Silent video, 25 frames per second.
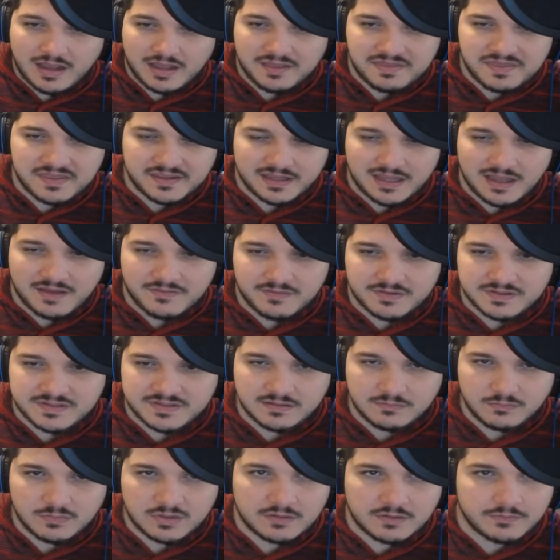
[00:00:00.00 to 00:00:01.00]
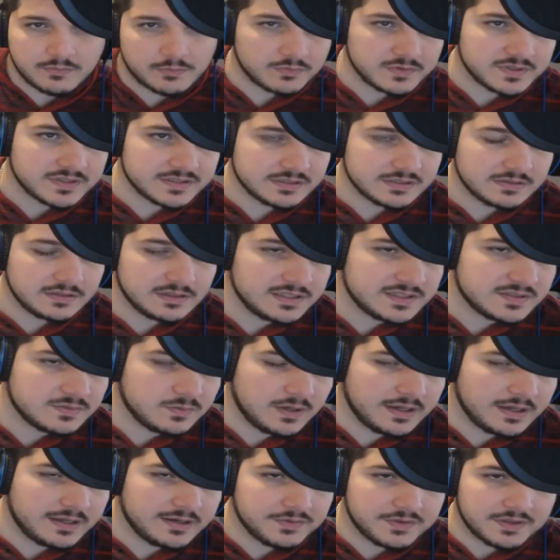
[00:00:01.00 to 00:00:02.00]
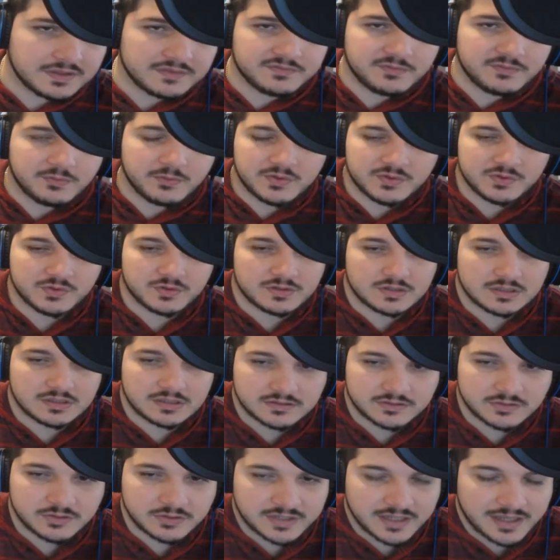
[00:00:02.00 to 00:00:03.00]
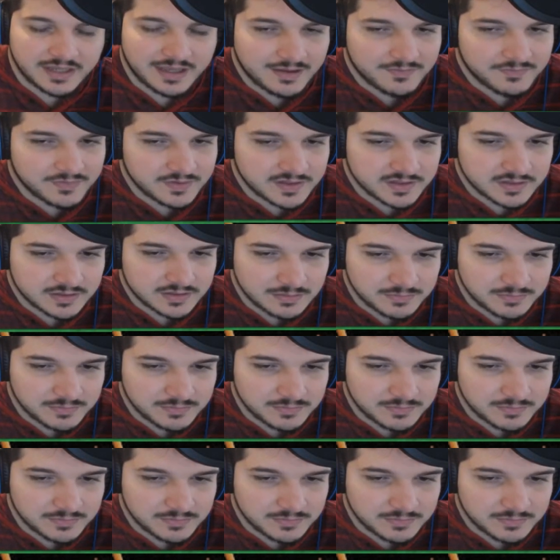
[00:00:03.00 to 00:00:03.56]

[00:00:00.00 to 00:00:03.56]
think I have a somewhat of a reason, at least why I don't think Fujitora could have it. I